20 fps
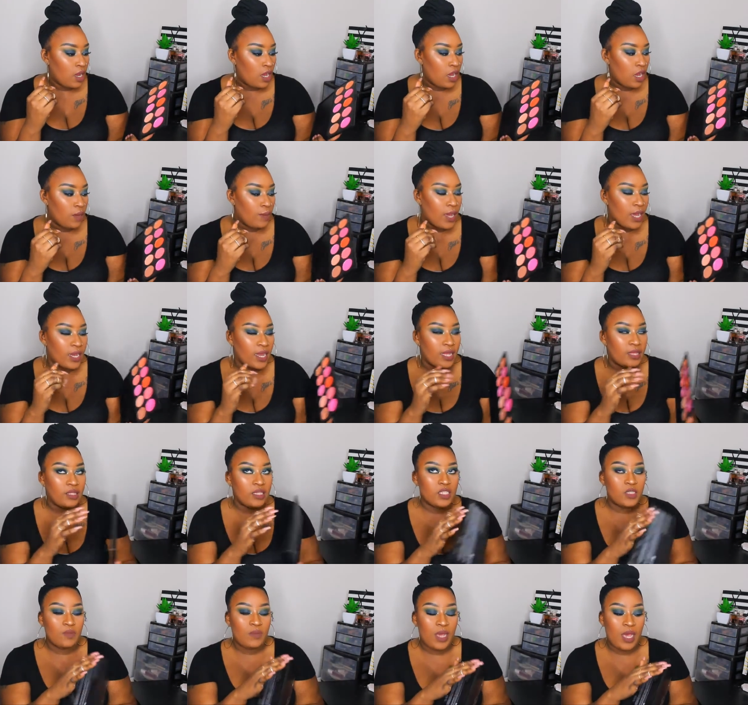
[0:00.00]
Um, I got
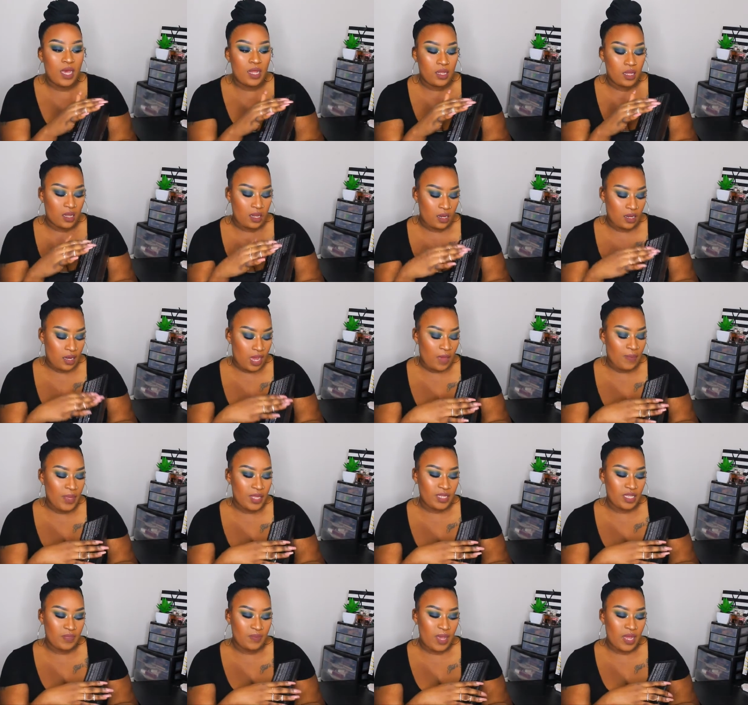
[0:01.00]
this palette, I
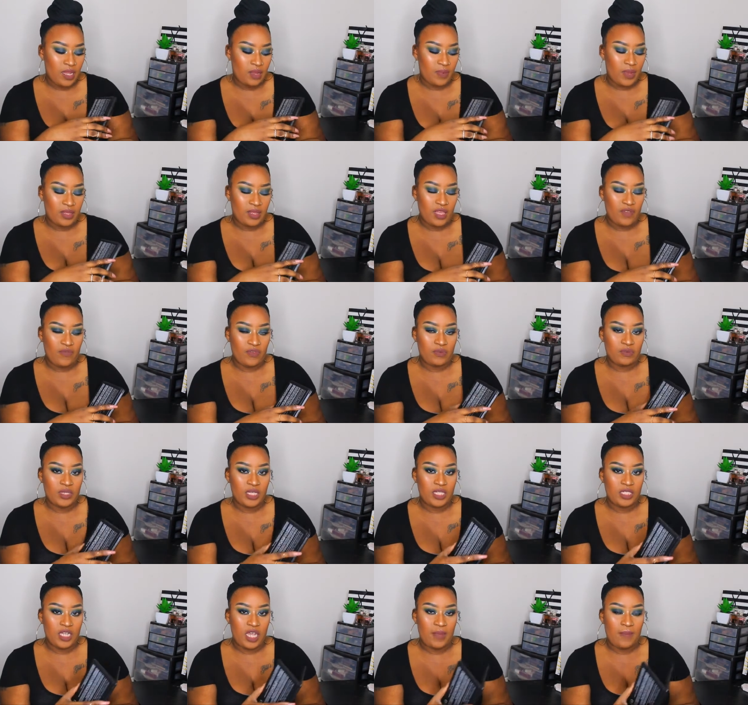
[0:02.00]
picked this palette up I think from
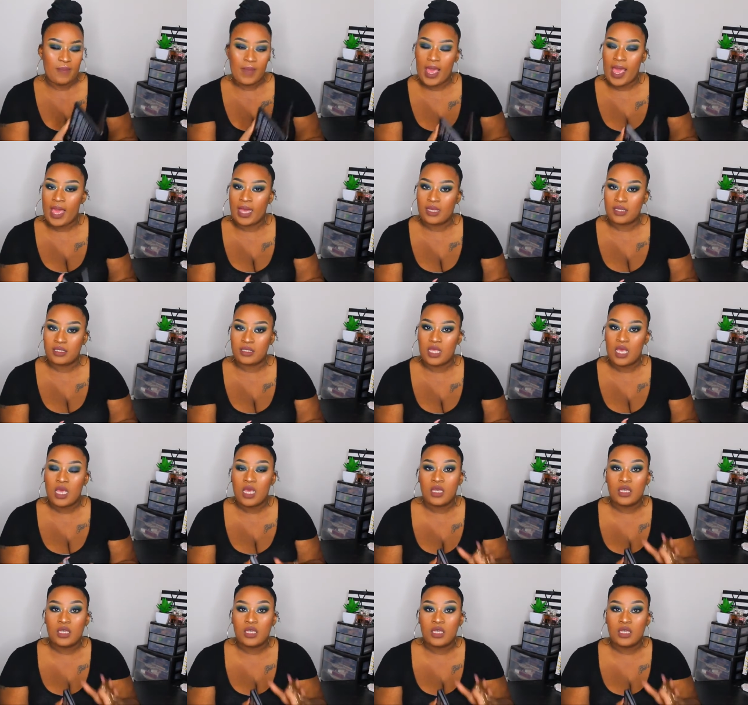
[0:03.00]
TJ Maxx.